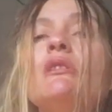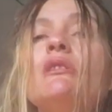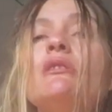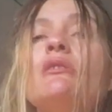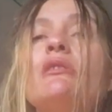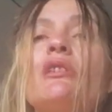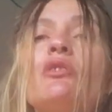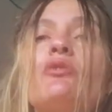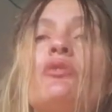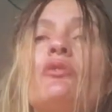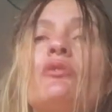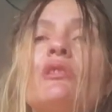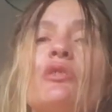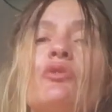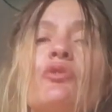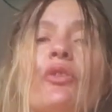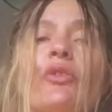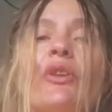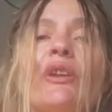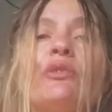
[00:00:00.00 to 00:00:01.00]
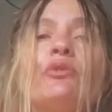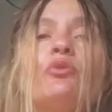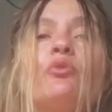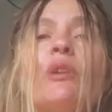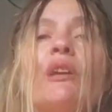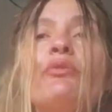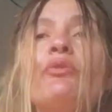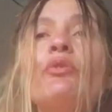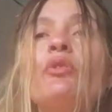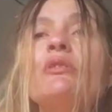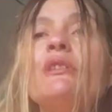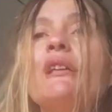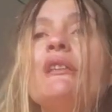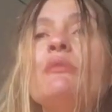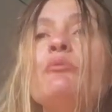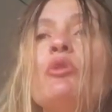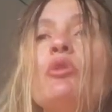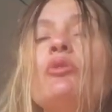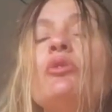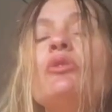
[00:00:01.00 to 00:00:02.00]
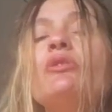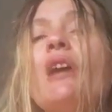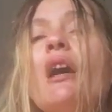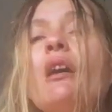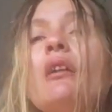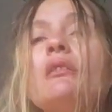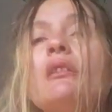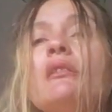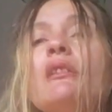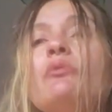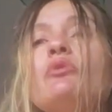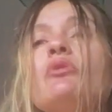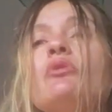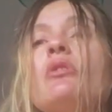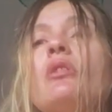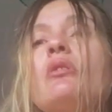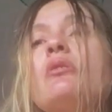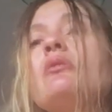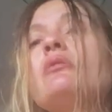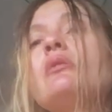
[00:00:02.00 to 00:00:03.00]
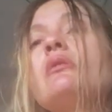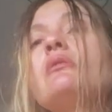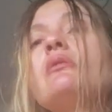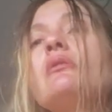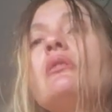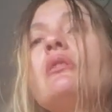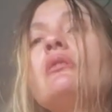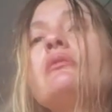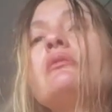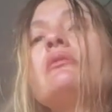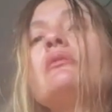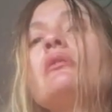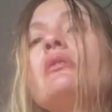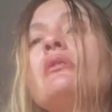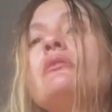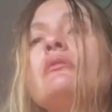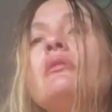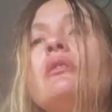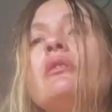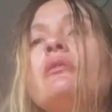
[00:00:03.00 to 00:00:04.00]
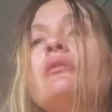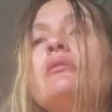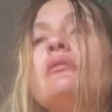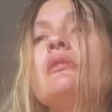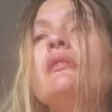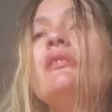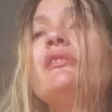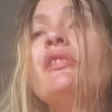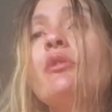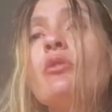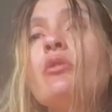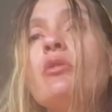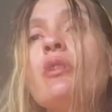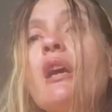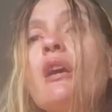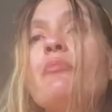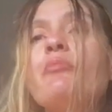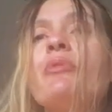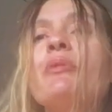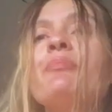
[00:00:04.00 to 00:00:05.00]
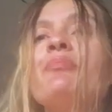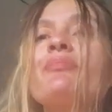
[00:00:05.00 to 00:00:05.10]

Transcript: they just had to wait for an animal to die, and then they would go on eat it all up.